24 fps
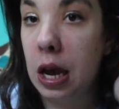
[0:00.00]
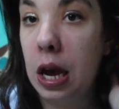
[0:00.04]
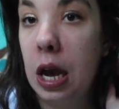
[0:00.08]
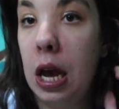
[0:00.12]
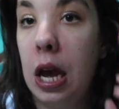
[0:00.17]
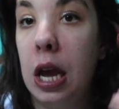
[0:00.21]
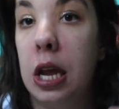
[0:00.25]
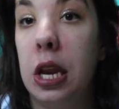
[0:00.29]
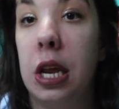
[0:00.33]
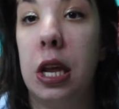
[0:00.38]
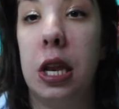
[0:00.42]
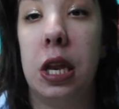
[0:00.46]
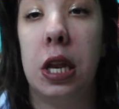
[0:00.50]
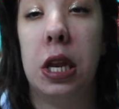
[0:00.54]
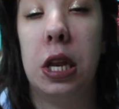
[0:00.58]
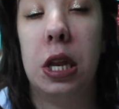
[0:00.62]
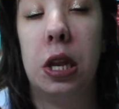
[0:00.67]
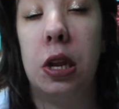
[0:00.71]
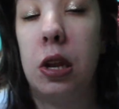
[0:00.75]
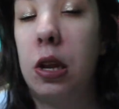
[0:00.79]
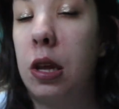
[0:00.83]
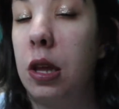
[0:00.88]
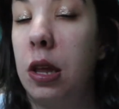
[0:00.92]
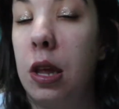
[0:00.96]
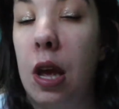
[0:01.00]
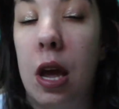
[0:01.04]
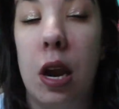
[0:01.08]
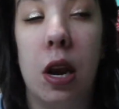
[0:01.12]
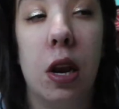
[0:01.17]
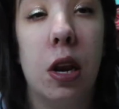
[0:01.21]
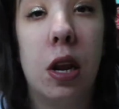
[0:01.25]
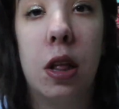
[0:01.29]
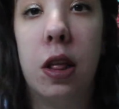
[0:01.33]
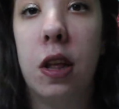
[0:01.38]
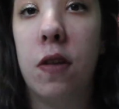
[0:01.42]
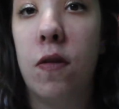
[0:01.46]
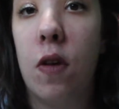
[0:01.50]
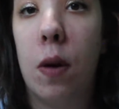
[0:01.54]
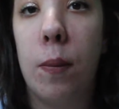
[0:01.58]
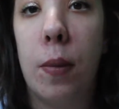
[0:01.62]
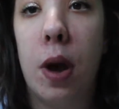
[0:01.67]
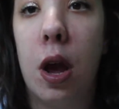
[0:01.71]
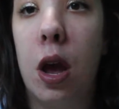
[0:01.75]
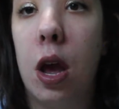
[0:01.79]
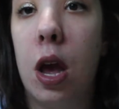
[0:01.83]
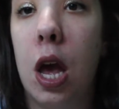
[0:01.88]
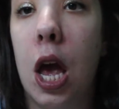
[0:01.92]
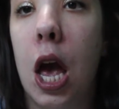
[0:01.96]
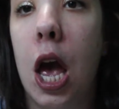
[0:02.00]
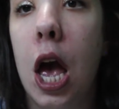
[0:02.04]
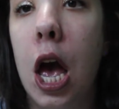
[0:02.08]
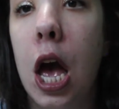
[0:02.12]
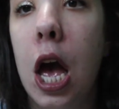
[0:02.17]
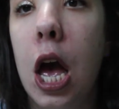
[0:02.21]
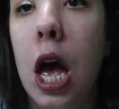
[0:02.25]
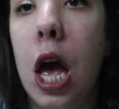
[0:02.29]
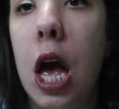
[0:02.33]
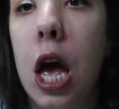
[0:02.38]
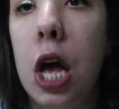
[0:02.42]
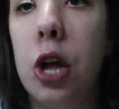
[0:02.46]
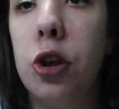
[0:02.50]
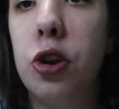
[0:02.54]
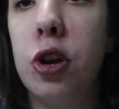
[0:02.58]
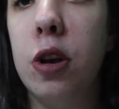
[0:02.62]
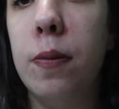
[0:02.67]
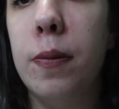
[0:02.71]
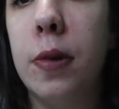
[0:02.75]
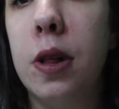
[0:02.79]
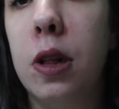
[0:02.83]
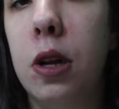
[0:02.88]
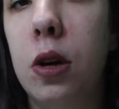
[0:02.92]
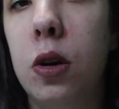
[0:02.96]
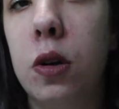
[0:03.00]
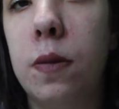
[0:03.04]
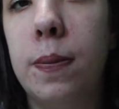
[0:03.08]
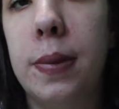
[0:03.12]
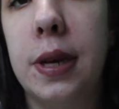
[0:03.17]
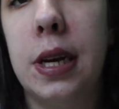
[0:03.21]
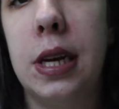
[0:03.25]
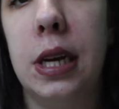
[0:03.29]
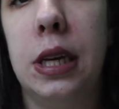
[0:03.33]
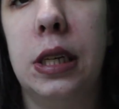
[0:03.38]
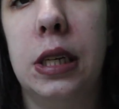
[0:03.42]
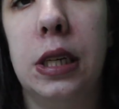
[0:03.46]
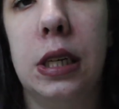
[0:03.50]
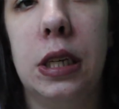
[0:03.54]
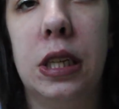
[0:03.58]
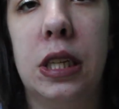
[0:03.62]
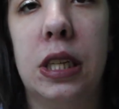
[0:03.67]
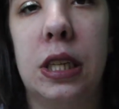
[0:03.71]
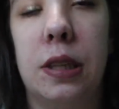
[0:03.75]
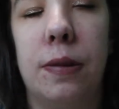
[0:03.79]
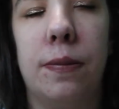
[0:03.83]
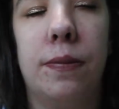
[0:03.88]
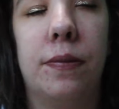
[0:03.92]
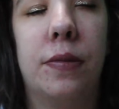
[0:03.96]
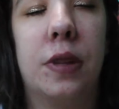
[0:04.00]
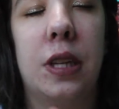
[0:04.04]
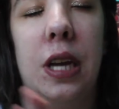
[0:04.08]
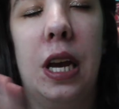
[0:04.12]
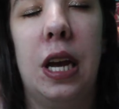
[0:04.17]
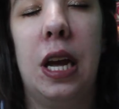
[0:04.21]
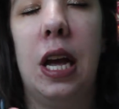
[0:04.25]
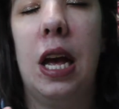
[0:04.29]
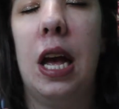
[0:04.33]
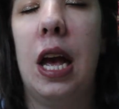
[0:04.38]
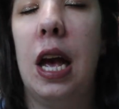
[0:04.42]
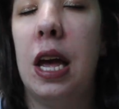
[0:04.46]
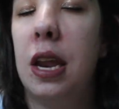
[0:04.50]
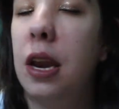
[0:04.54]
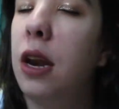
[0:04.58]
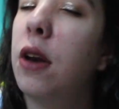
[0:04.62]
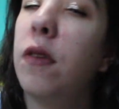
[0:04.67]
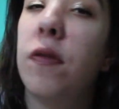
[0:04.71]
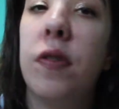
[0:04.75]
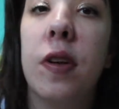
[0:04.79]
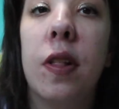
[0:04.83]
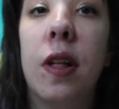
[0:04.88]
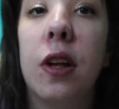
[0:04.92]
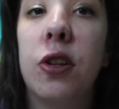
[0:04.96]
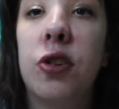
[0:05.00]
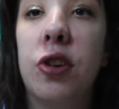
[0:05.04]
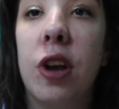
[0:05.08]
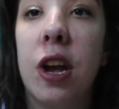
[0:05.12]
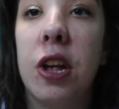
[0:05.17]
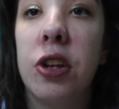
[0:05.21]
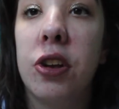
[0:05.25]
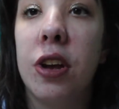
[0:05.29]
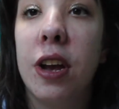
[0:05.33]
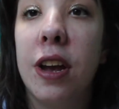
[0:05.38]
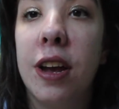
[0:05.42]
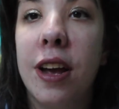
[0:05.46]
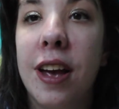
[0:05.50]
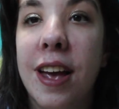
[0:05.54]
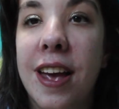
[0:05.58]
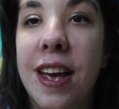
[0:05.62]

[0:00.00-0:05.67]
I did, decided to leave on my gym clothes because didn't feel like changing